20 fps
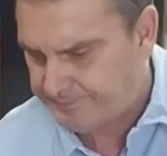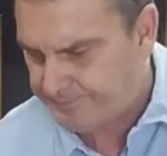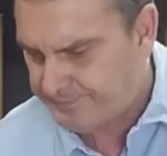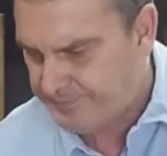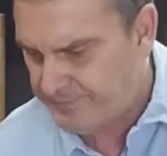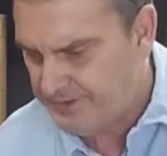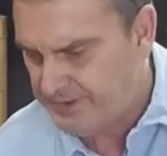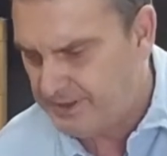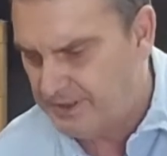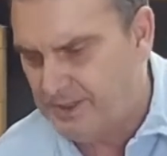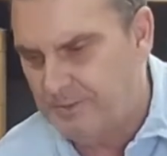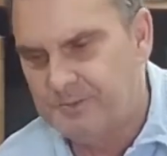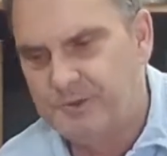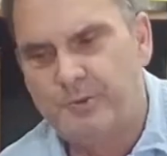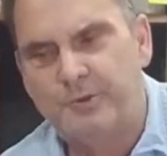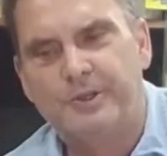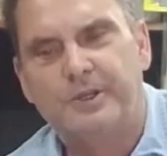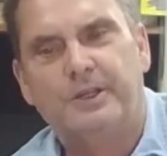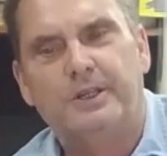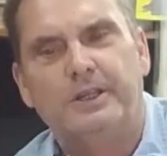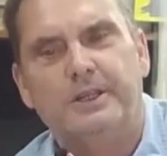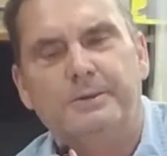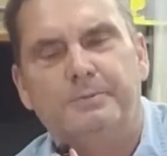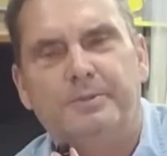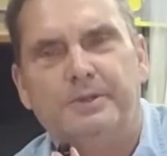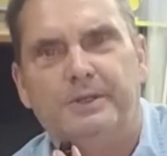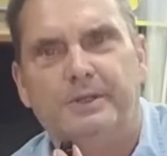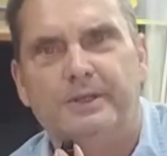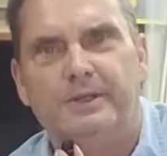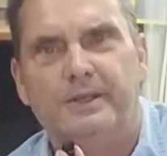It comes with a clip,
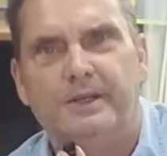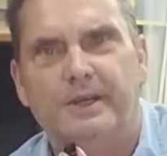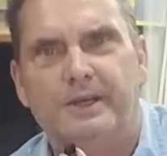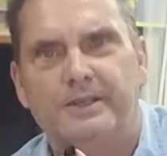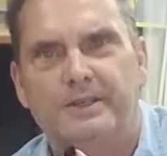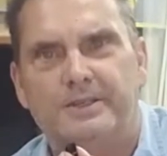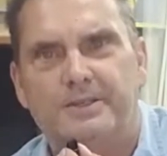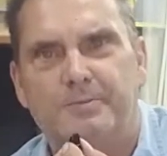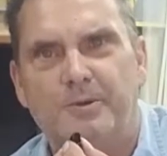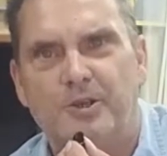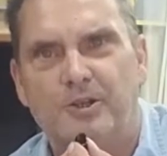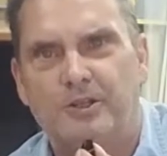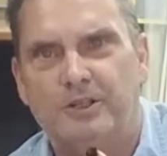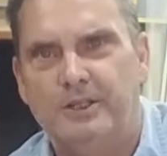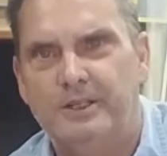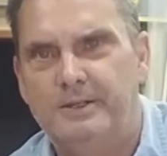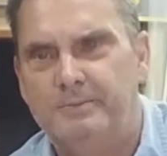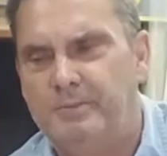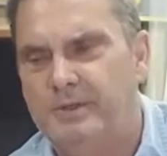spare clip,